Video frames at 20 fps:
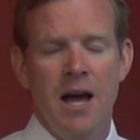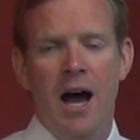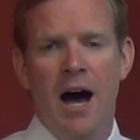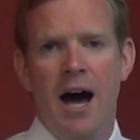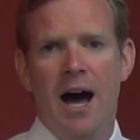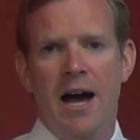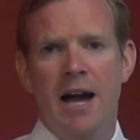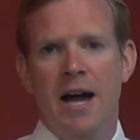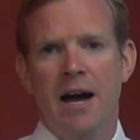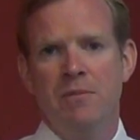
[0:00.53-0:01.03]

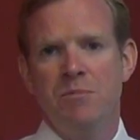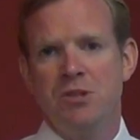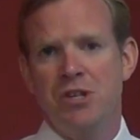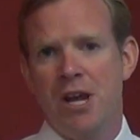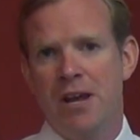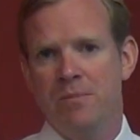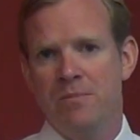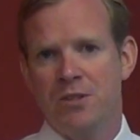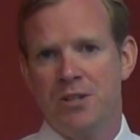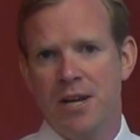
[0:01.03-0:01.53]
Hi, I'm
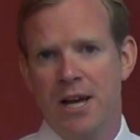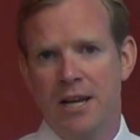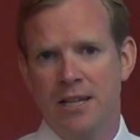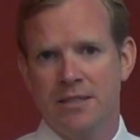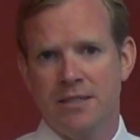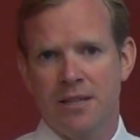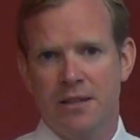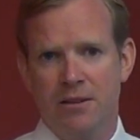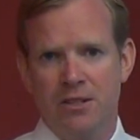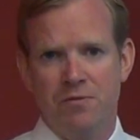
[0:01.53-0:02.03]
James
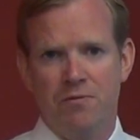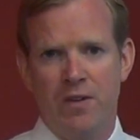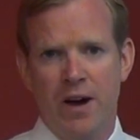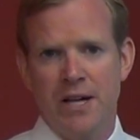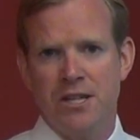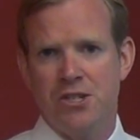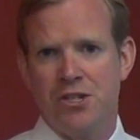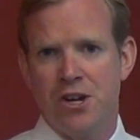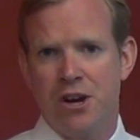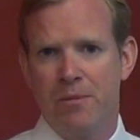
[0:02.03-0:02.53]
Nelson,
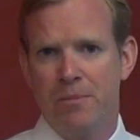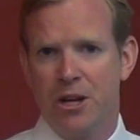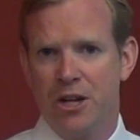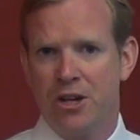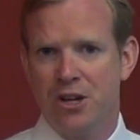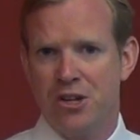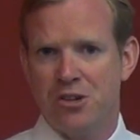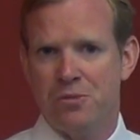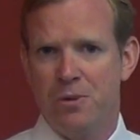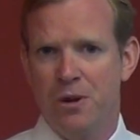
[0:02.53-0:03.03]
Vice Chairman of
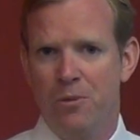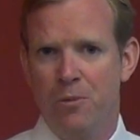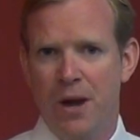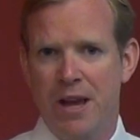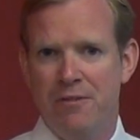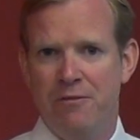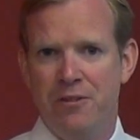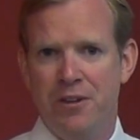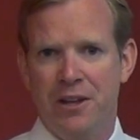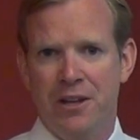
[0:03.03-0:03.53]
Cushman &
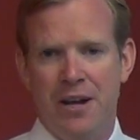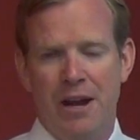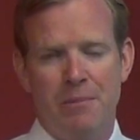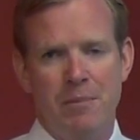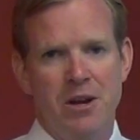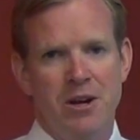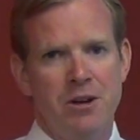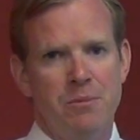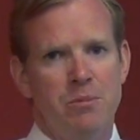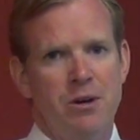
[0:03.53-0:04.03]
Wakefield, and I'm
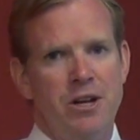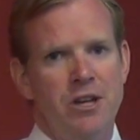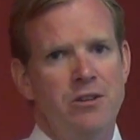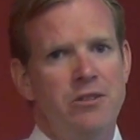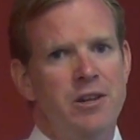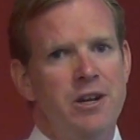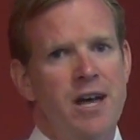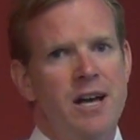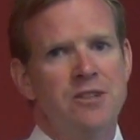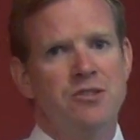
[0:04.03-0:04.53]
here to bring you
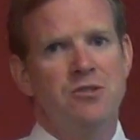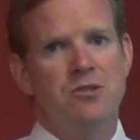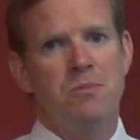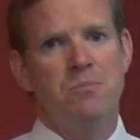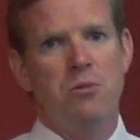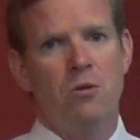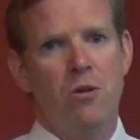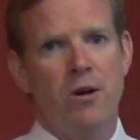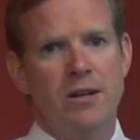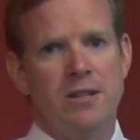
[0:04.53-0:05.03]
the Nelson
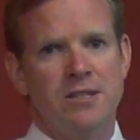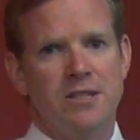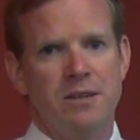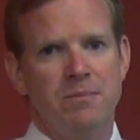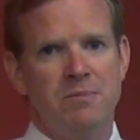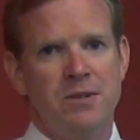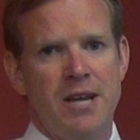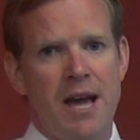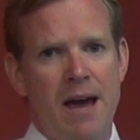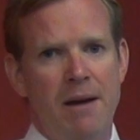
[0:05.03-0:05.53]
Report
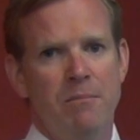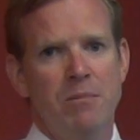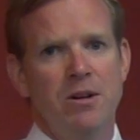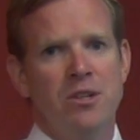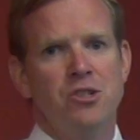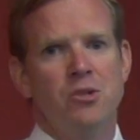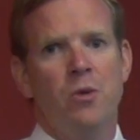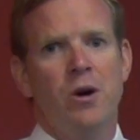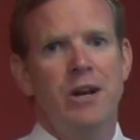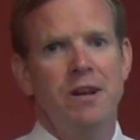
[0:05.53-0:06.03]

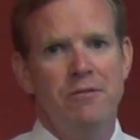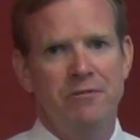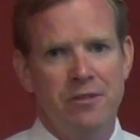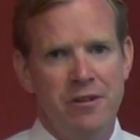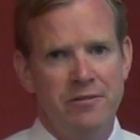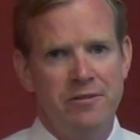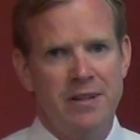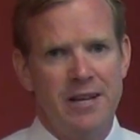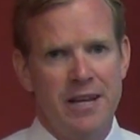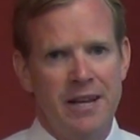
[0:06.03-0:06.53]
September
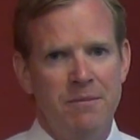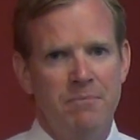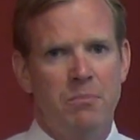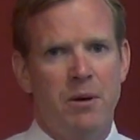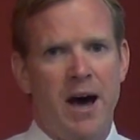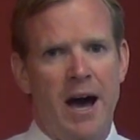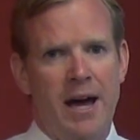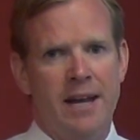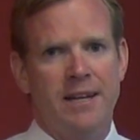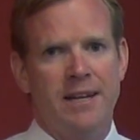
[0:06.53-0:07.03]
2015
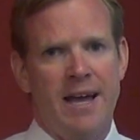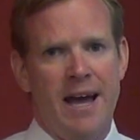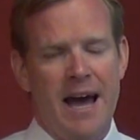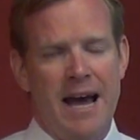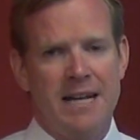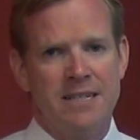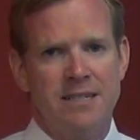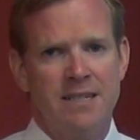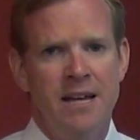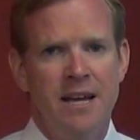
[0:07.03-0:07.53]

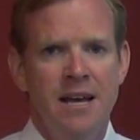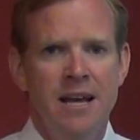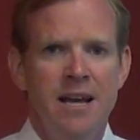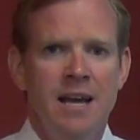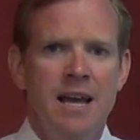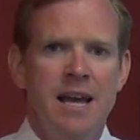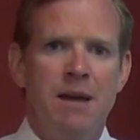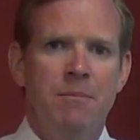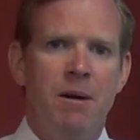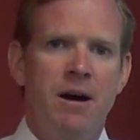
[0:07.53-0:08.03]
podcast.
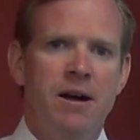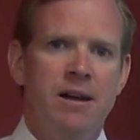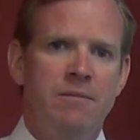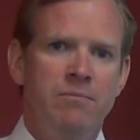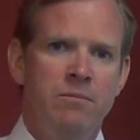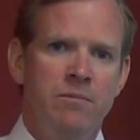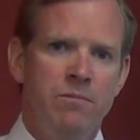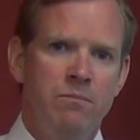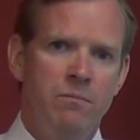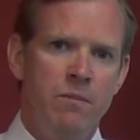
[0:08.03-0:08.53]
In my
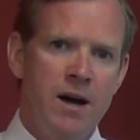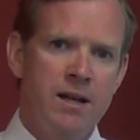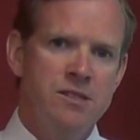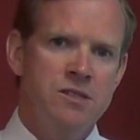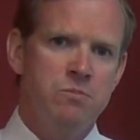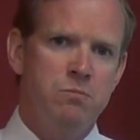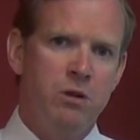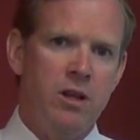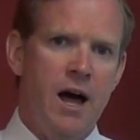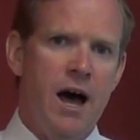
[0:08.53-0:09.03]

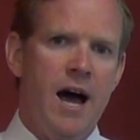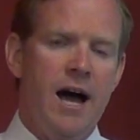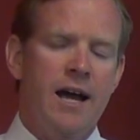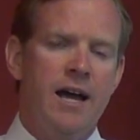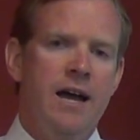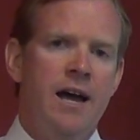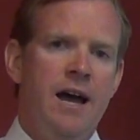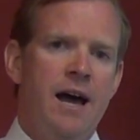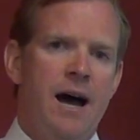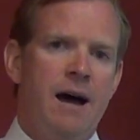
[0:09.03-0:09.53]
month's
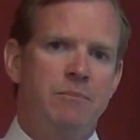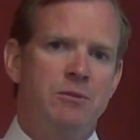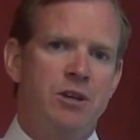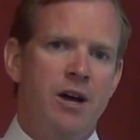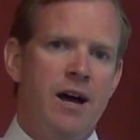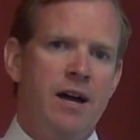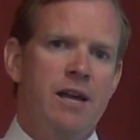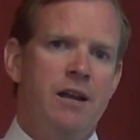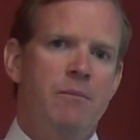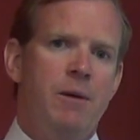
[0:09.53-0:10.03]
blog, I'm
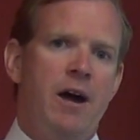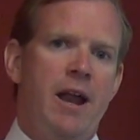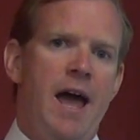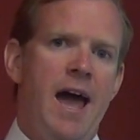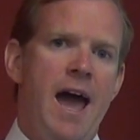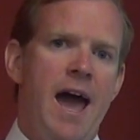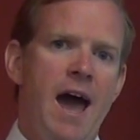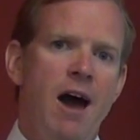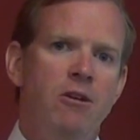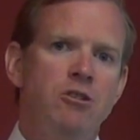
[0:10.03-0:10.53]
talking about
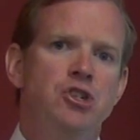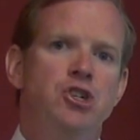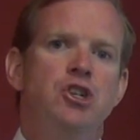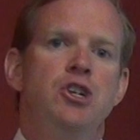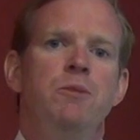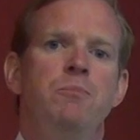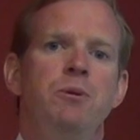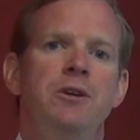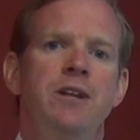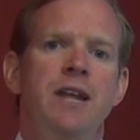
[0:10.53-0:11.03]
how
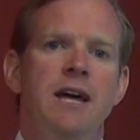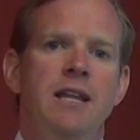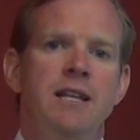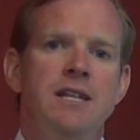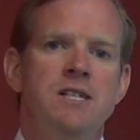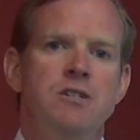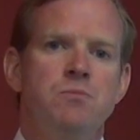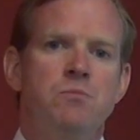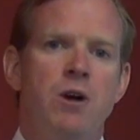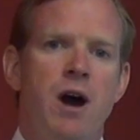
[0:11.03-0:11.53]
triple net
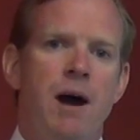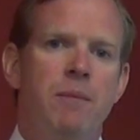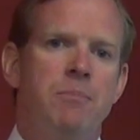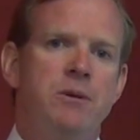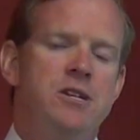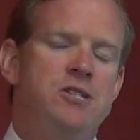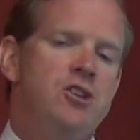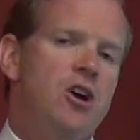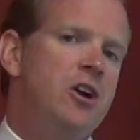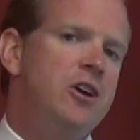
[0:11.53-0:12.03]
lease
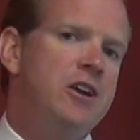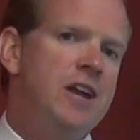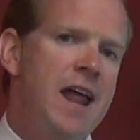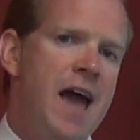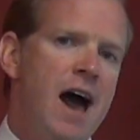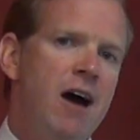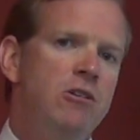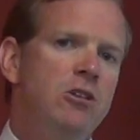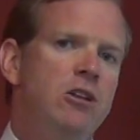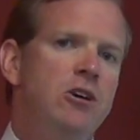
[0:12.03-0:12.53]
properties are
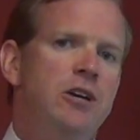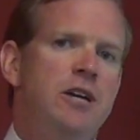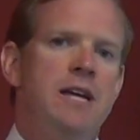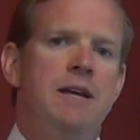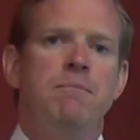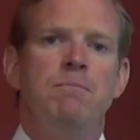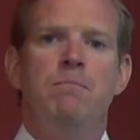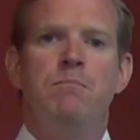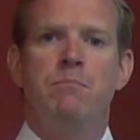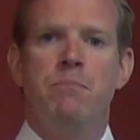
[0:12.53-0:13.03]
now
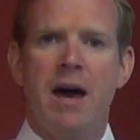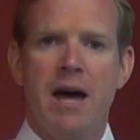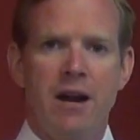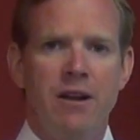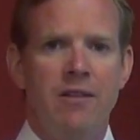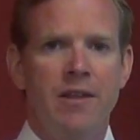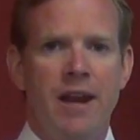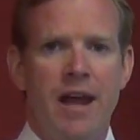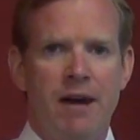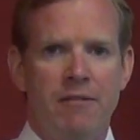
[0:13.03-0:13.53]
looking
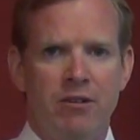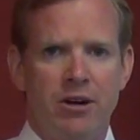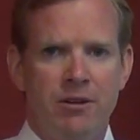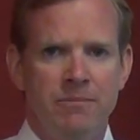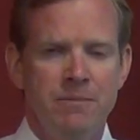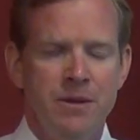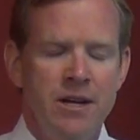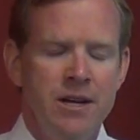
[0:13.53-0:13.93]
better than ever.